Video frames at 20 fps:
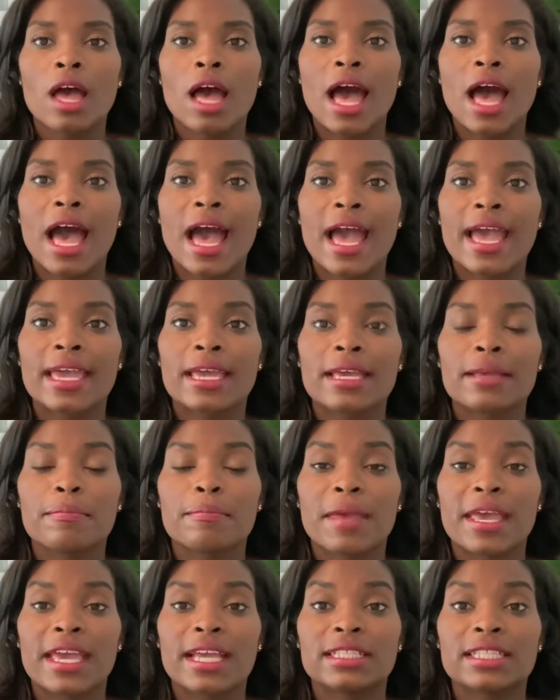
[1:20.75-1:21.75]
I
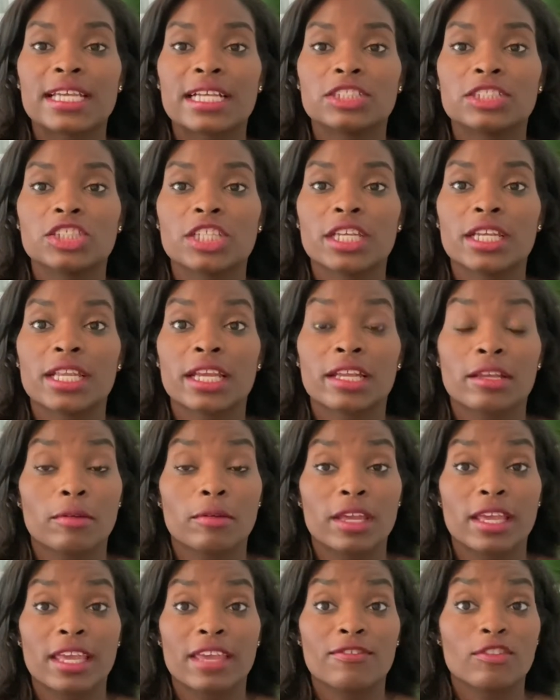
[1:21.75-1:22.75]
pay attention and
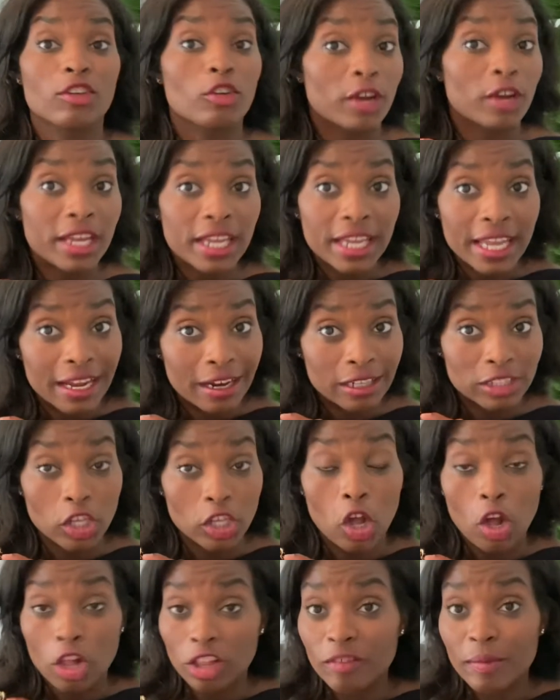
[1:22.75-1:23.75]
give great care to
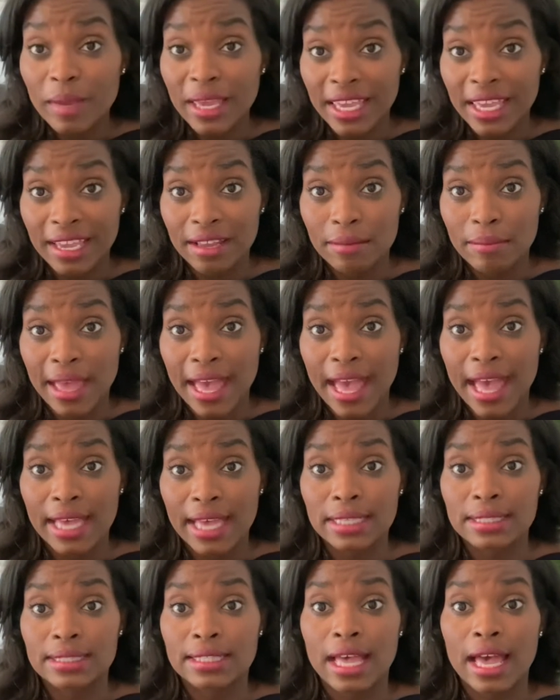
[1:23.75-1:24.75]
all of my
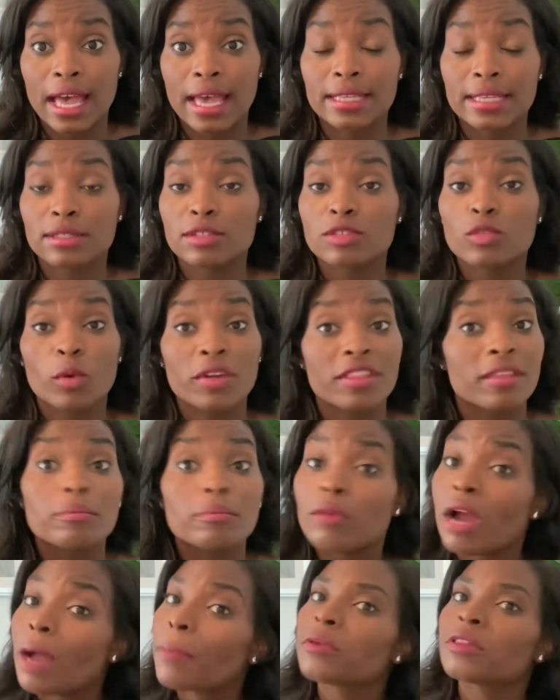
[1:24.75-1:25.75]
handbags. I store them
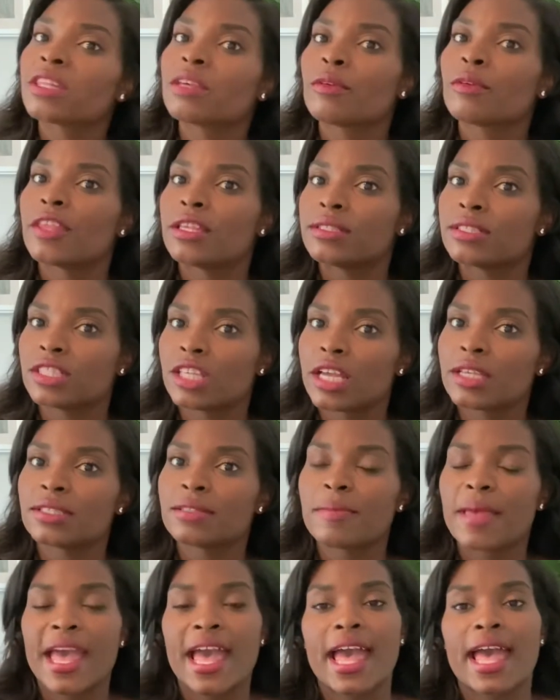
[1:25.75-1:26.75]
properly with this dust
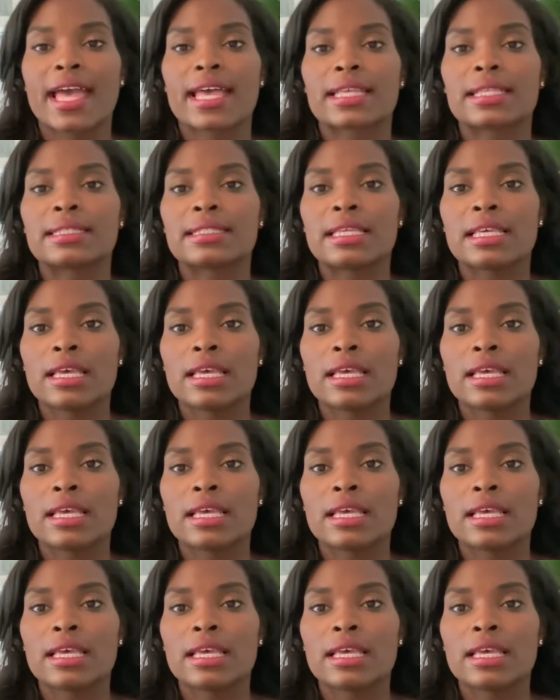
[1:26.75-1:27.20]
bags.